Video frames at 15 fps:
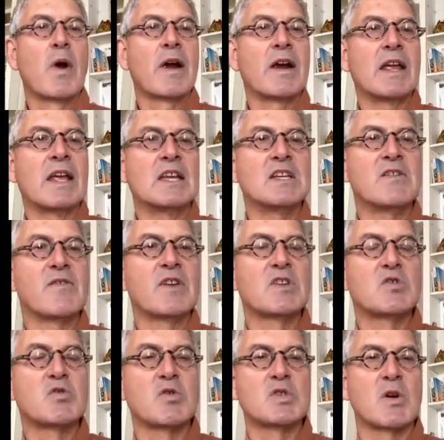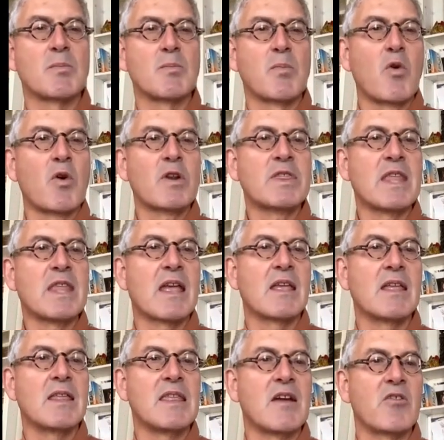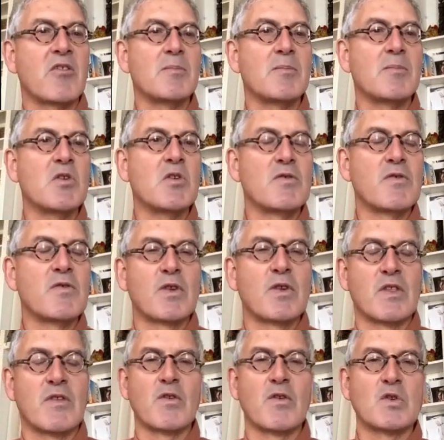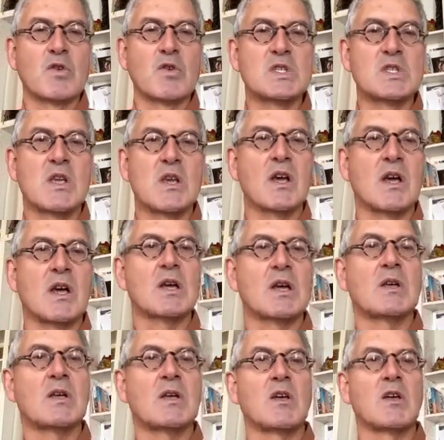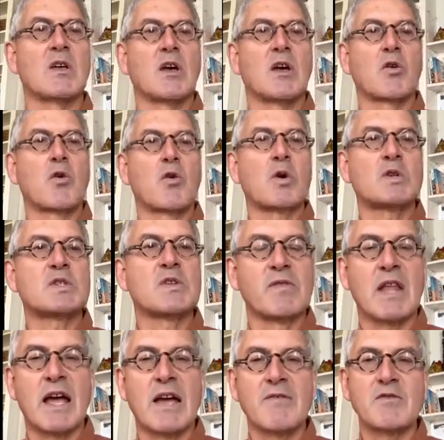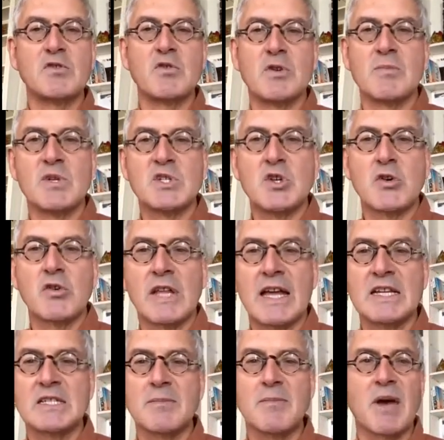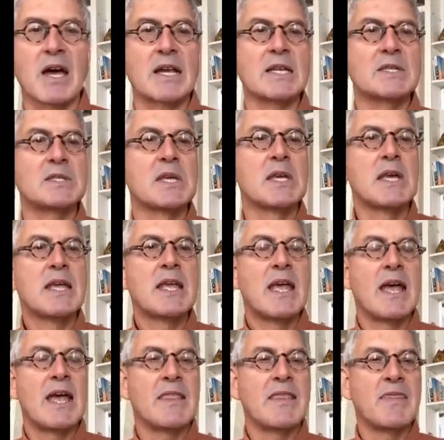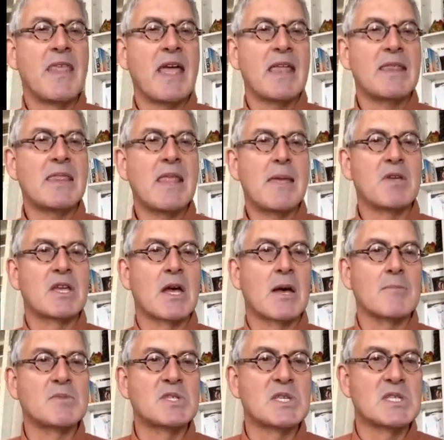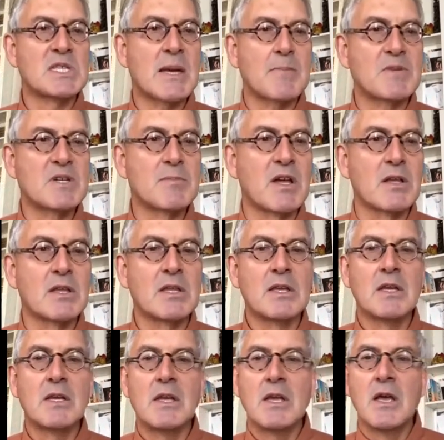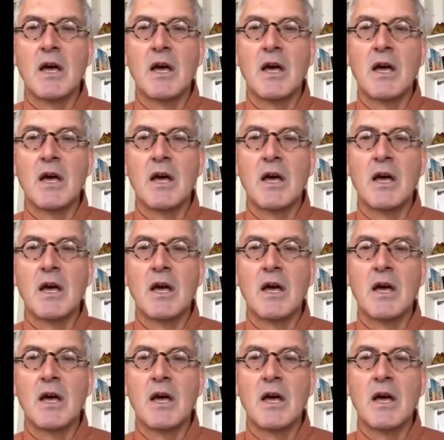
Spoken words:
where individuals are born, they're immune for the first course of life due to maternal antibodies, and then they become susceptible.